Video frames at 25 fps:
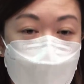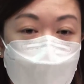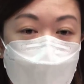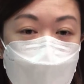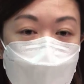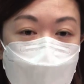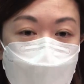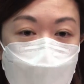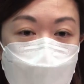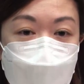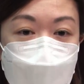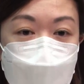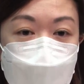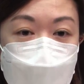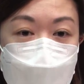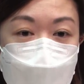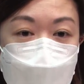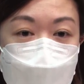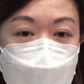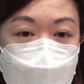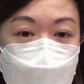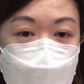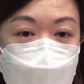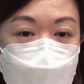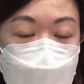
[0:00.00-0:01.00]
which
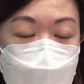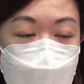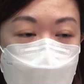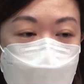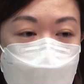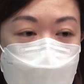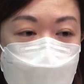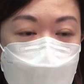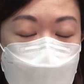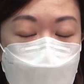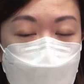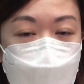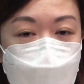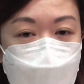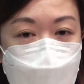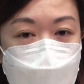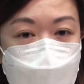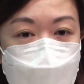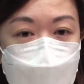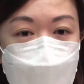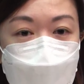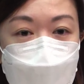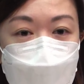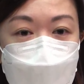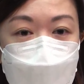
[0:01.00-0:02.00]
will be
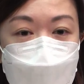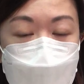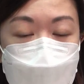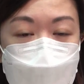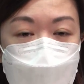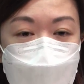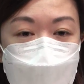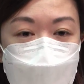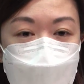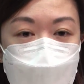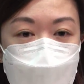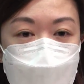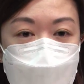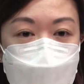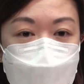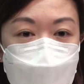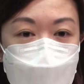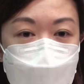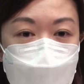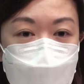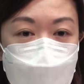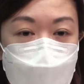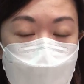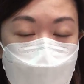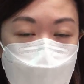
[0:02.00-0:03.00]
subject to
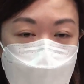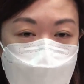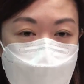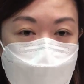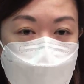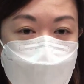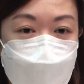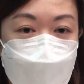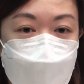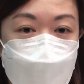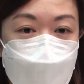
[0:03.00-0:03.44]
changes.